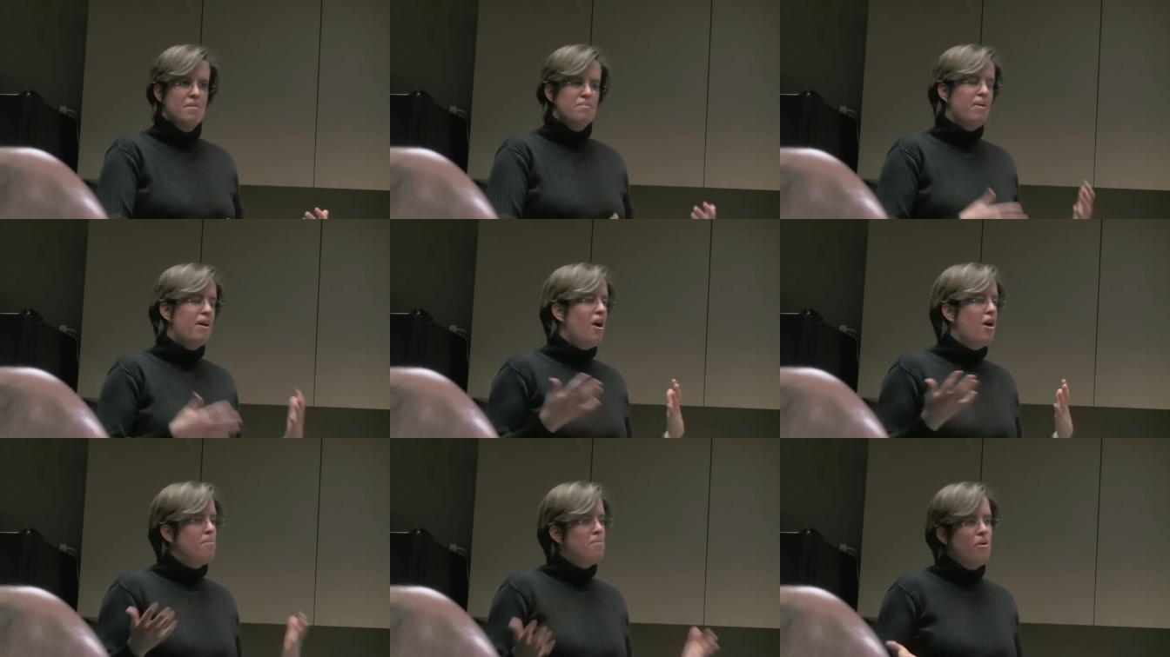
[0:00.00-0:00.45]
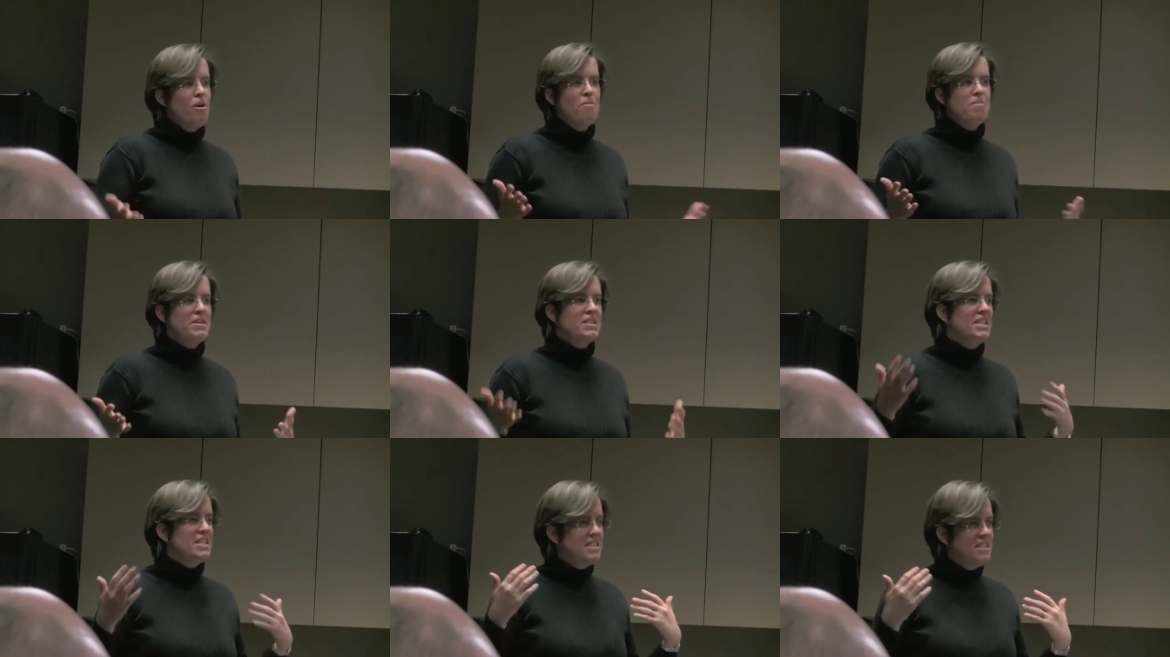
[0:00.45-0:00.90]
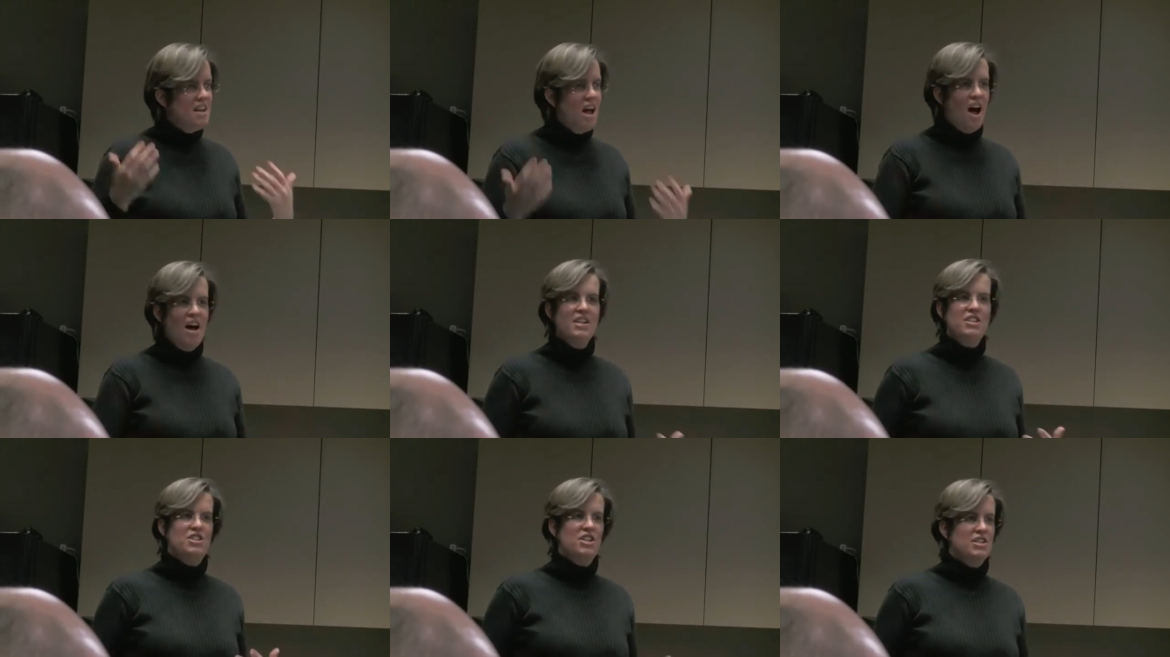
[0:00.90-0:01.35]
But our purpose is
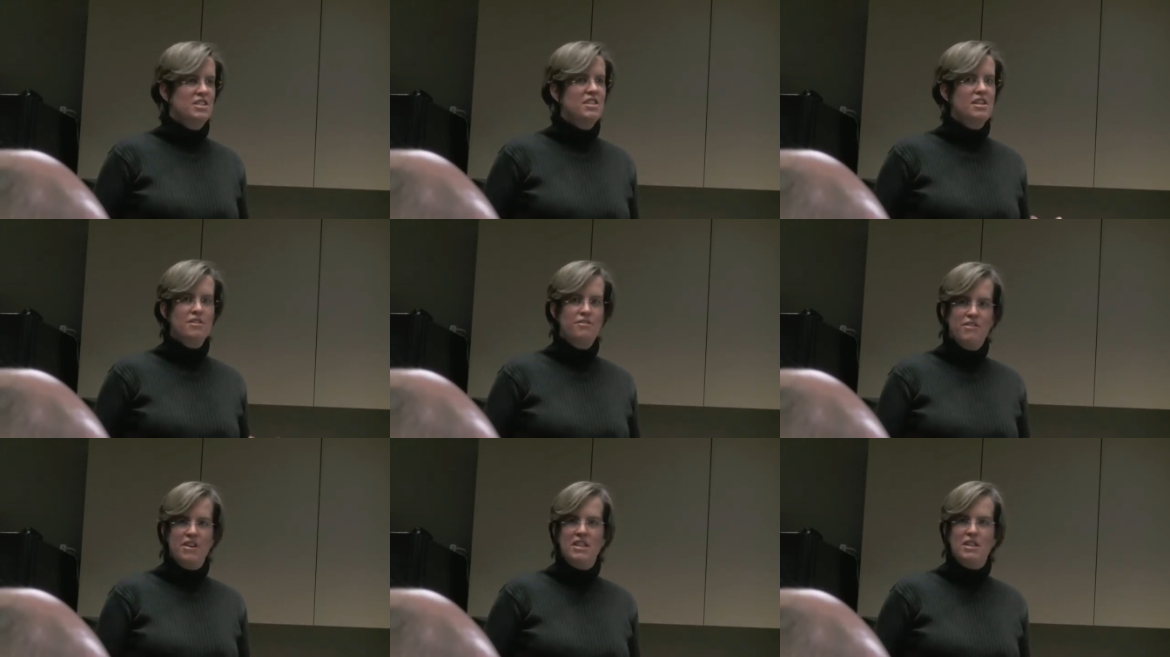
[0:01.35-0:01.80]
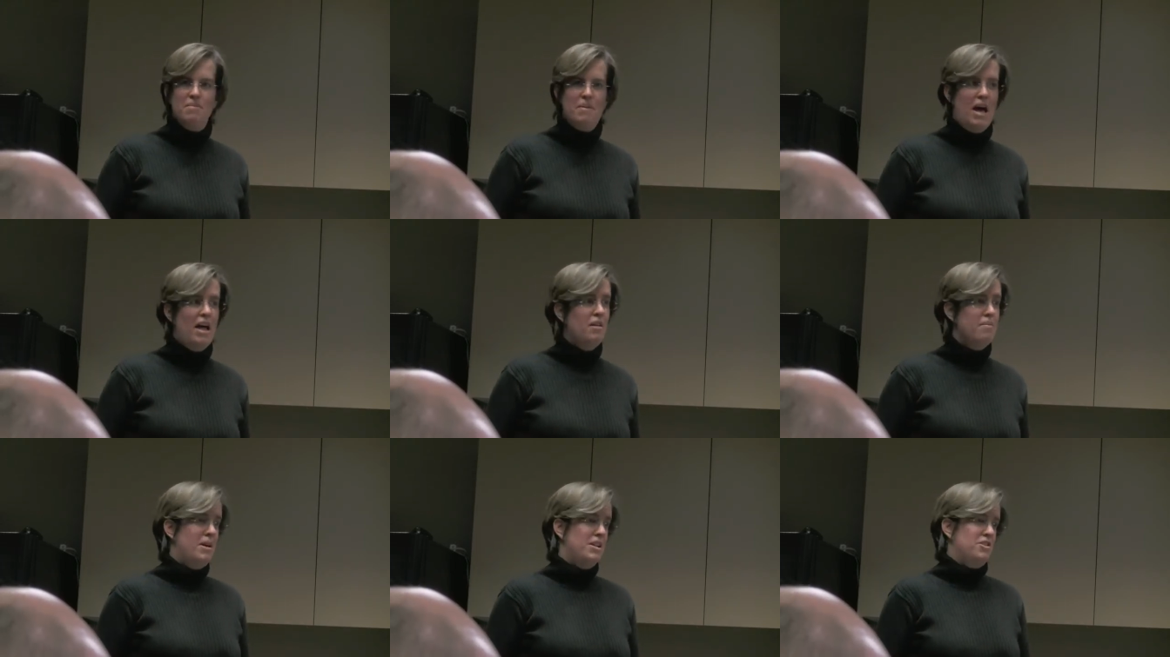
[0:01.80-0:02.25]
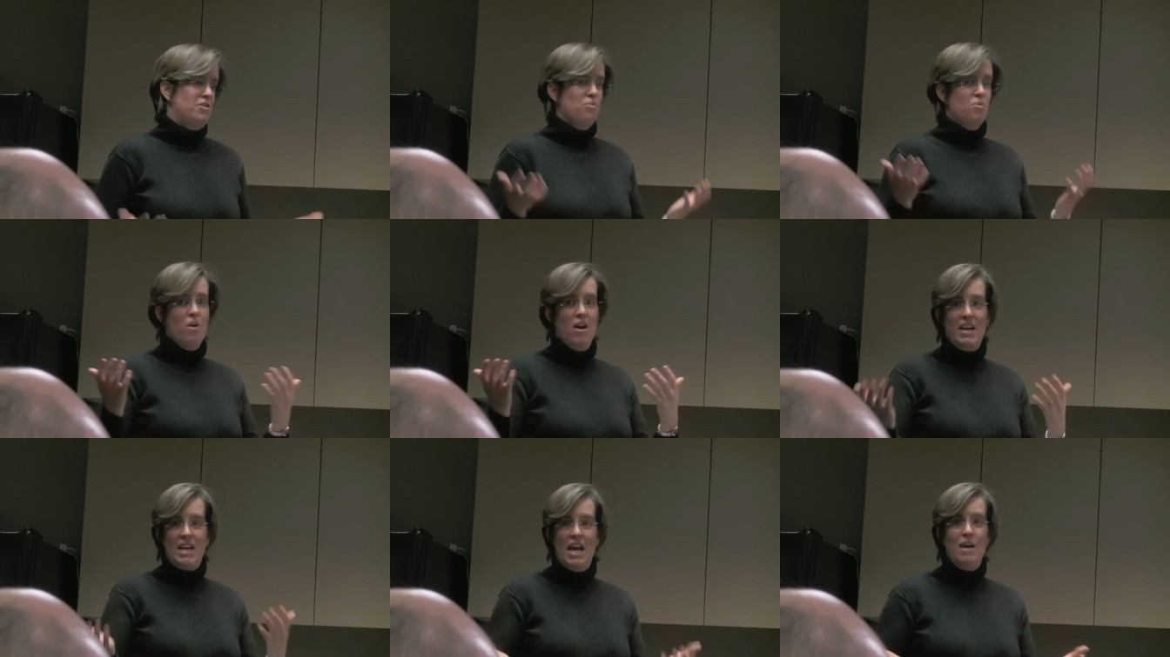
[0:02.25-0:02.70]
not just to defeat the ballot measure.
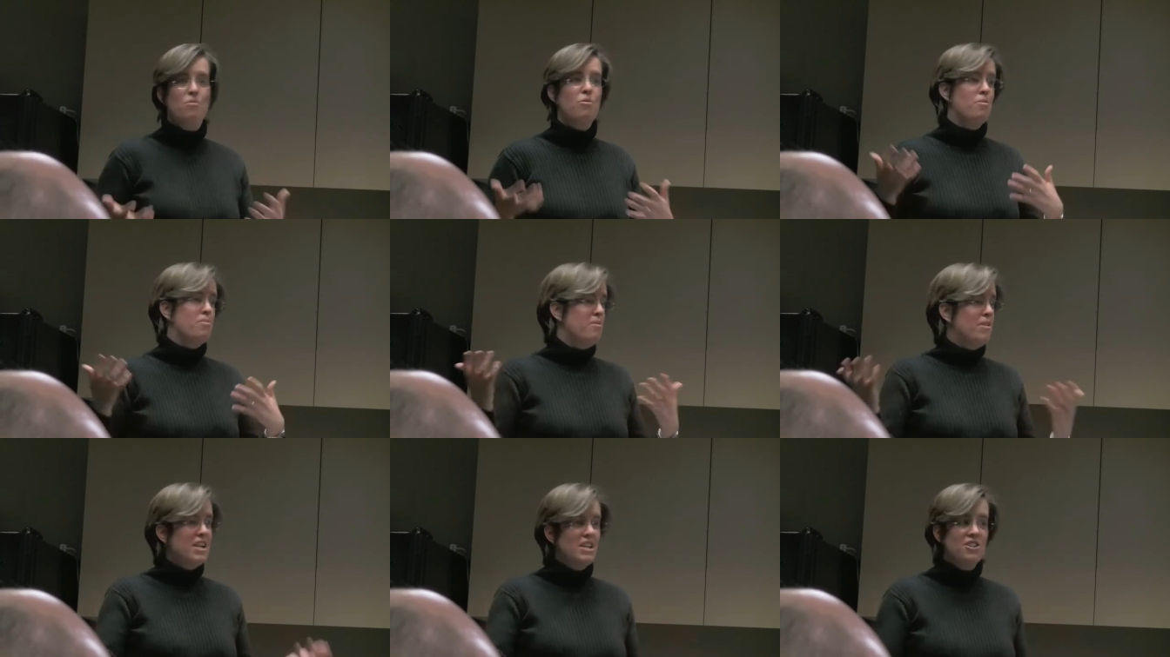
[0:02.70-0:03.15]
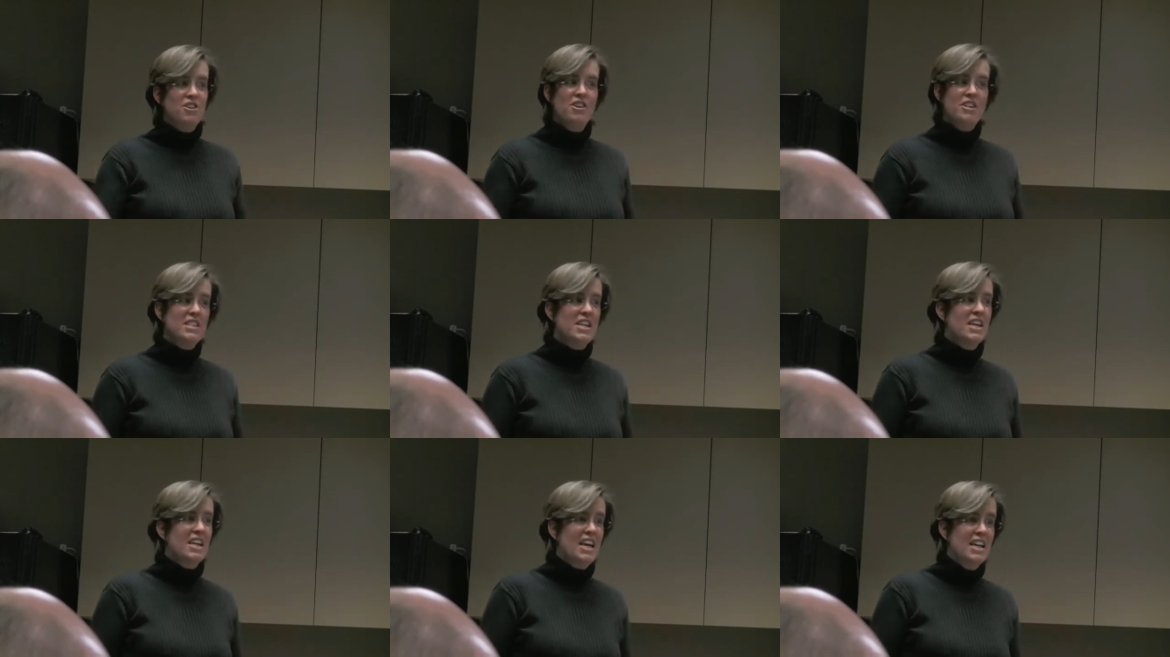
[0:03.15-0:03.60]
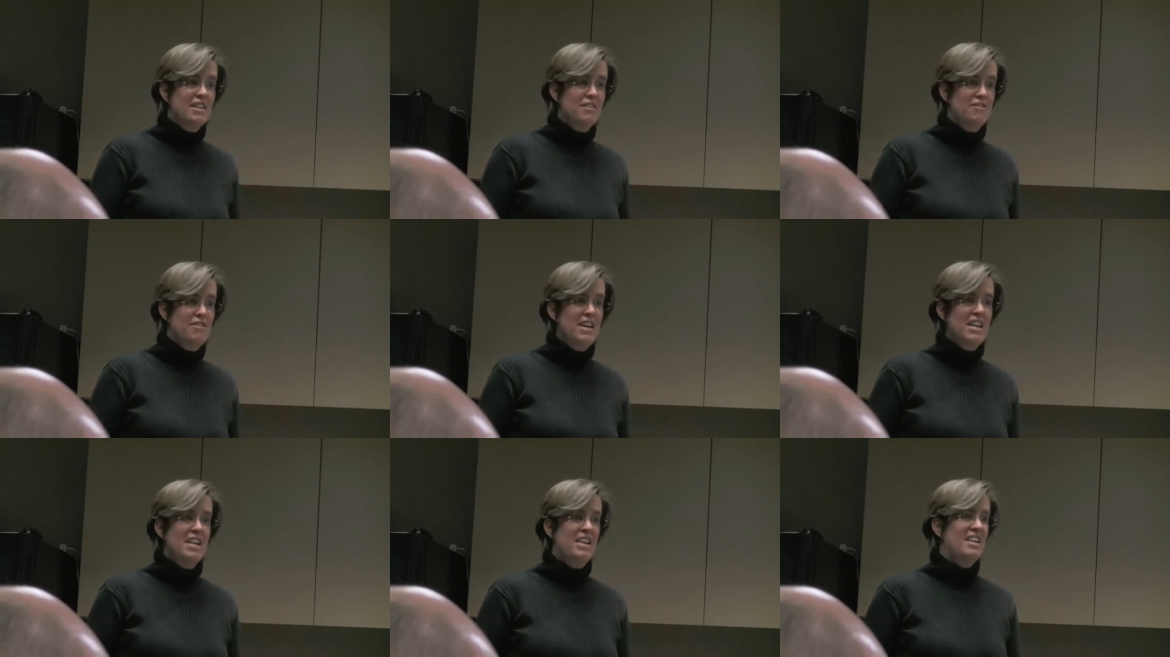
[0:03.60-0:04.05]
We're, again, we're pretty sure it's going to get
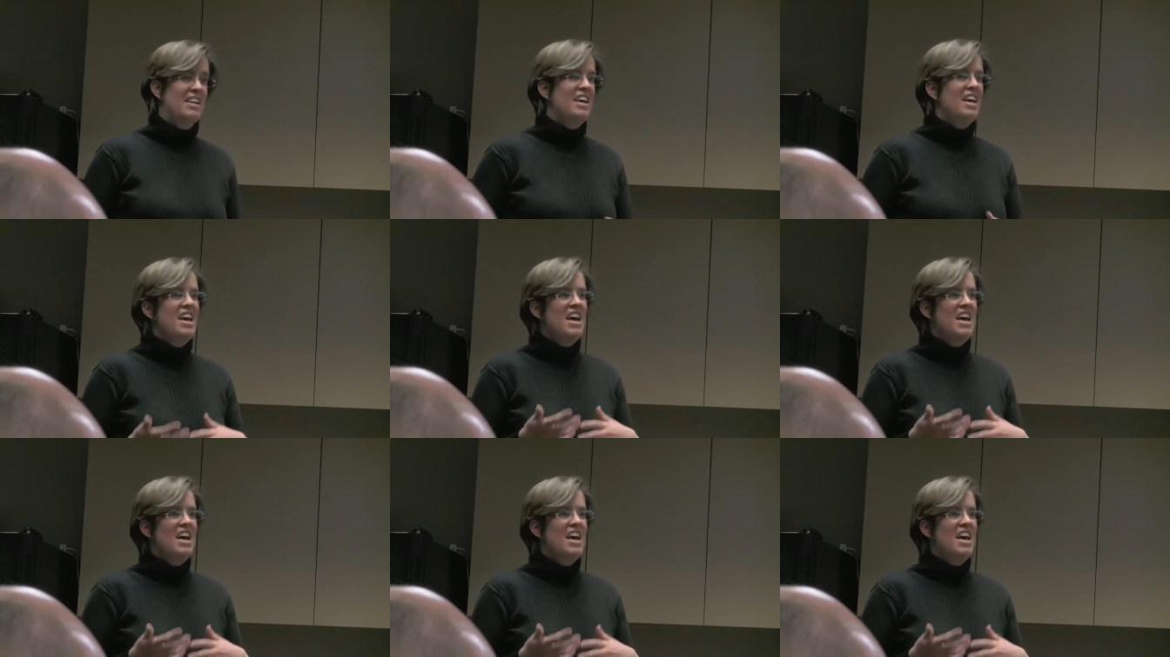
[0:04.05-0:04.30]
defeated.